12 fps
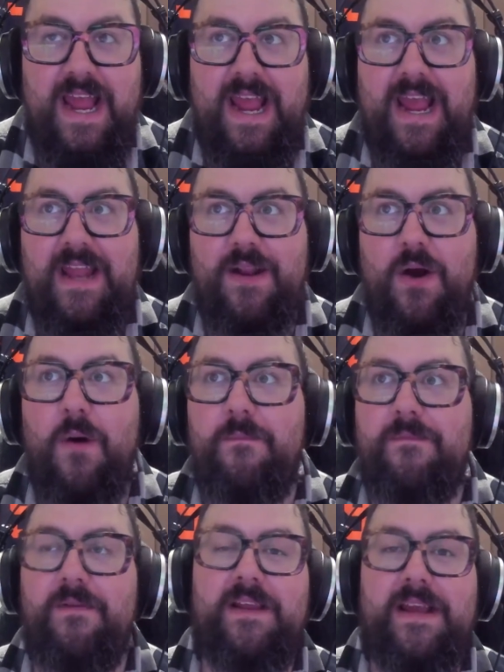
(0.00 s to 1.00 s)
and
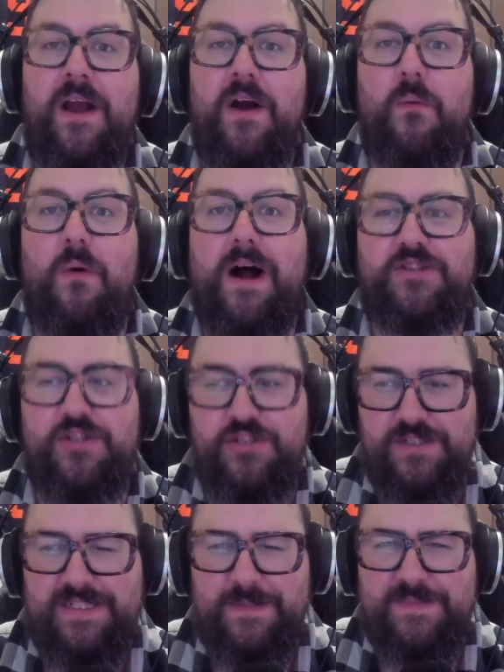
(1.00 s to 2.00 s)
hopefully watch
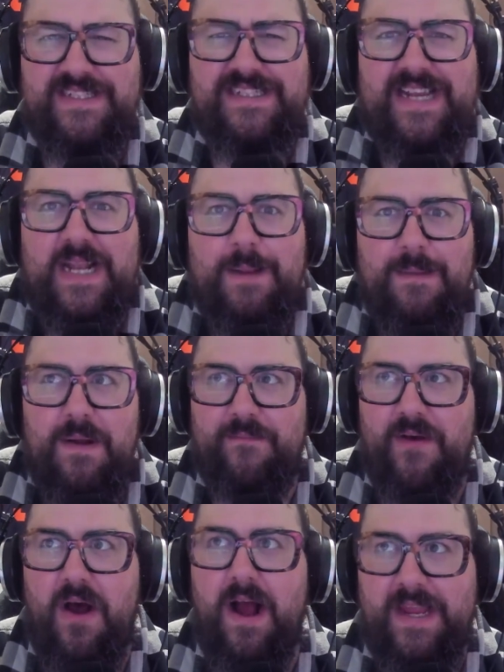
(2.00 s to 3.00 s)
just an obscene amount of
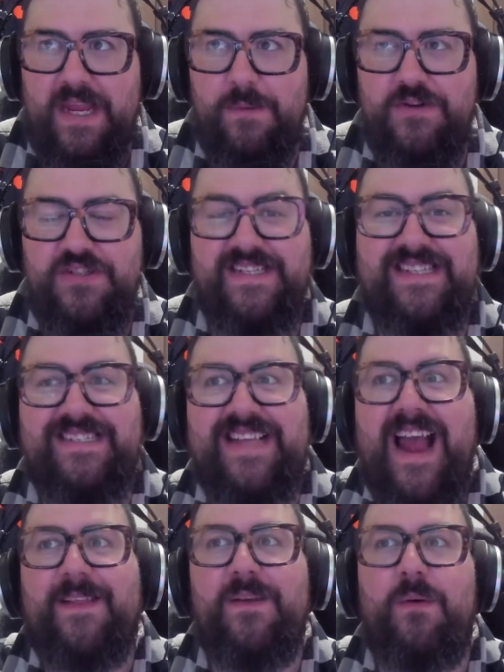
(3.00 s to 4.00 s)
hockey, which is
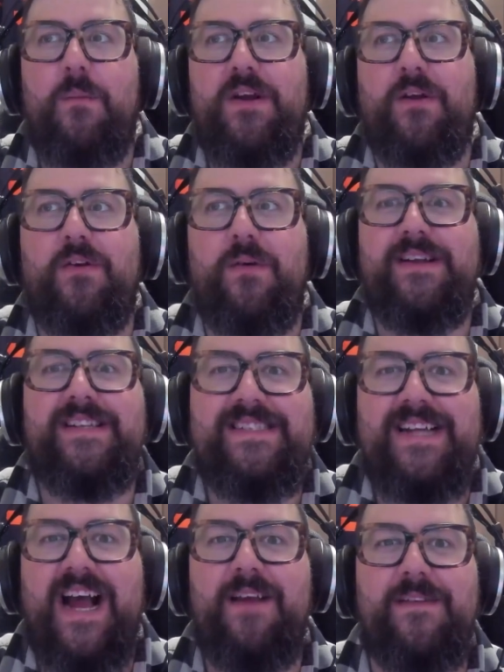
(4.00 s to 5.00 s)
exactly what we are going to
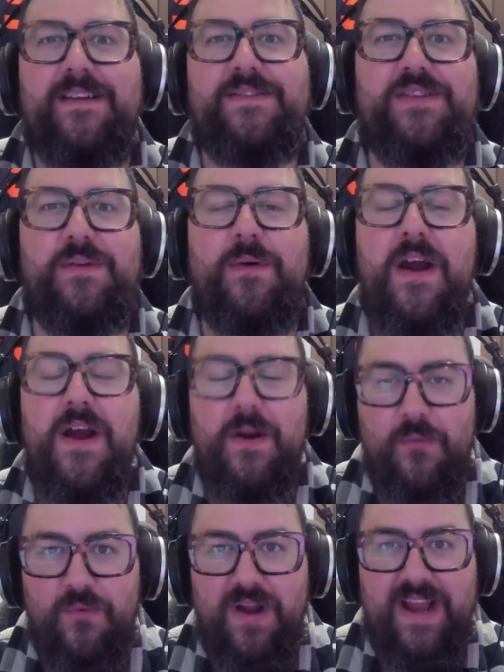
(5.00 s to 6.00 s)
dive into
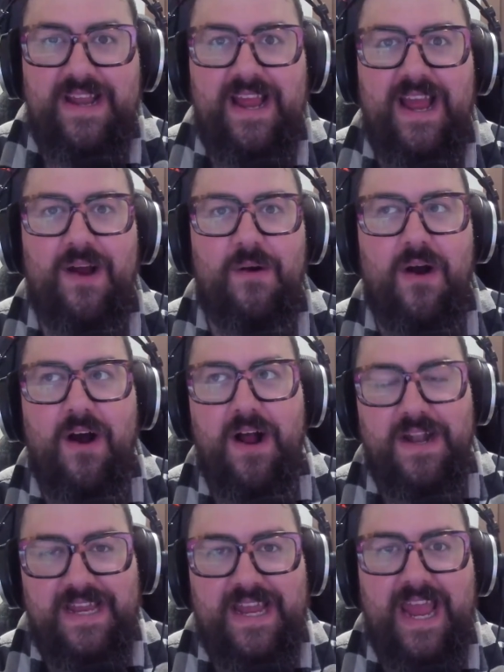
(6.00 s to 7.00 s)
right now
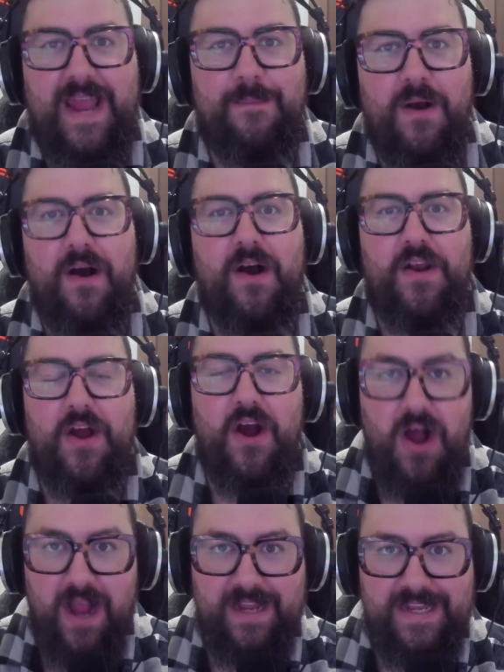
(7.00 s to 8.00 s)
on Game on
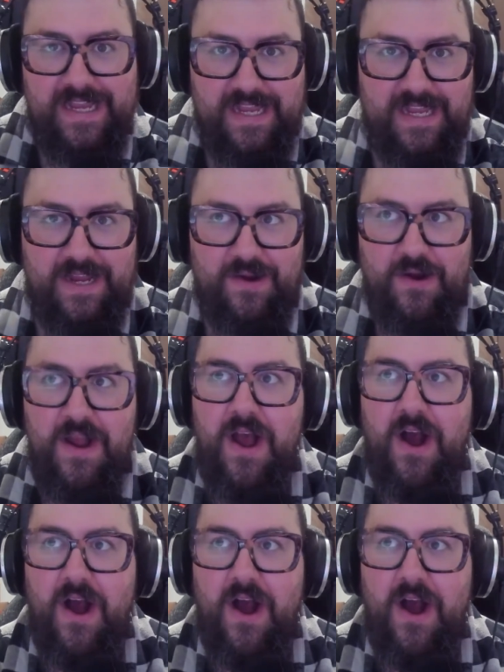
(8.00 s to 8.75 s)
Hockey here